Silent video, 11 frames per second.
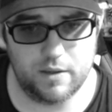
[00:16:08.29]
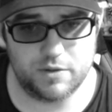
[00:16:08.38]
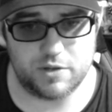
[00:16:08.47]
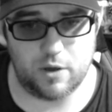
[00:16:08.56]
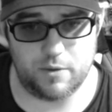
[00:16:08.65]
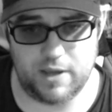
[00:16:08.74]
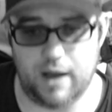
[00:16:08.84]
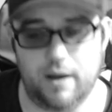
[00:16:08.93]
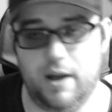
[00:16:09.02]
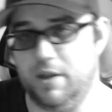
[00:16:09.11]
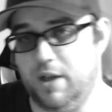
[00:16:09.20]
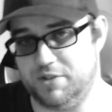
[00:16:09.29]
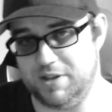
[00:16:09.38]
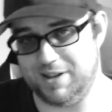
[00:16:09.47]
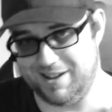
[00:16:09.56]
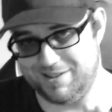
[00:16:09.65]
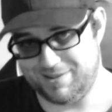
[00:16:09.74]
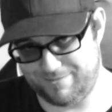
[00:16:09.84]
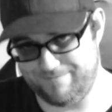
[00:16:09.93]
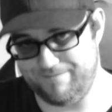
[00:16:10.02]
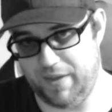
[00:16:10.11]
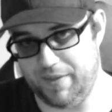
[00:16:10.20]
so yeah I'll, I'll see you guys
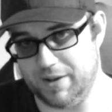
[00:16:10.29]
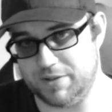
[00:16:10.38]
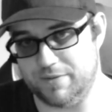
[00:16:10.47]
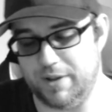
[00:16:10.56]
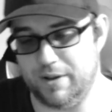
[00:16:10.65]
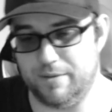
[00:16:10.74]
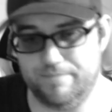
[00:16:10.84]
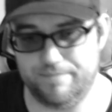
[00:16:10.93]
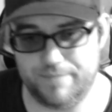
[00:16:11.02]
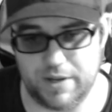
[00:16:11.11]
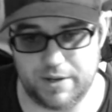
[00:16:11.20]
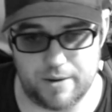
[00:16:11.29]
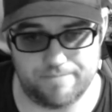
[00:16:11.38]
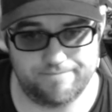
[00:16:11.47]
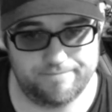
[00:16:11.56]
in the next video take care